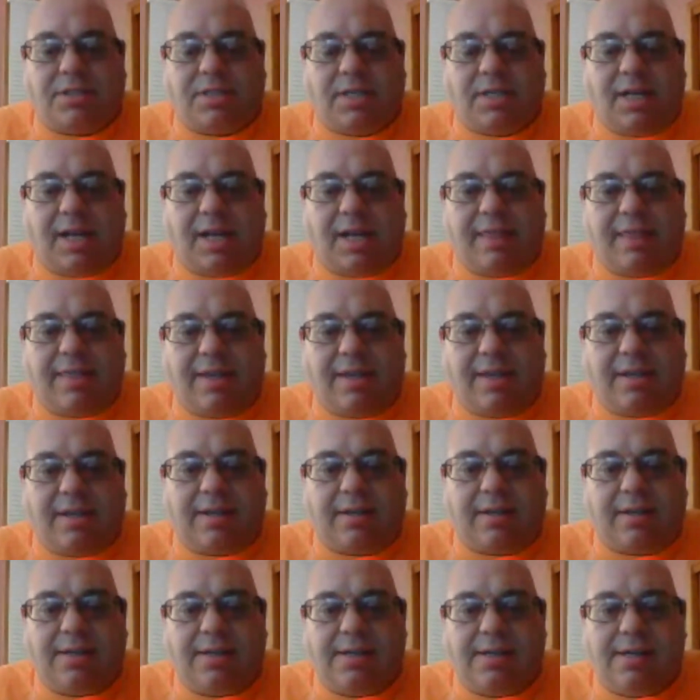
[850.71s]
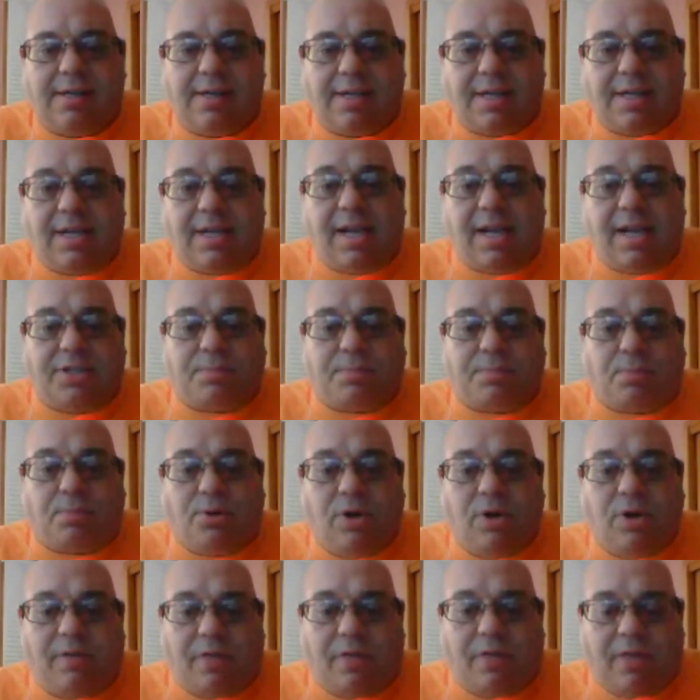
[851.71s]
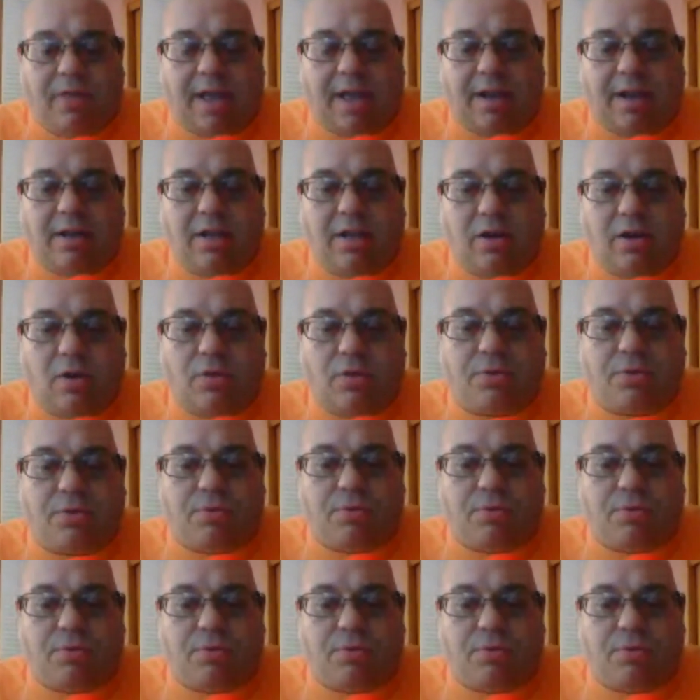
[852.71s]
And I think he has proven that,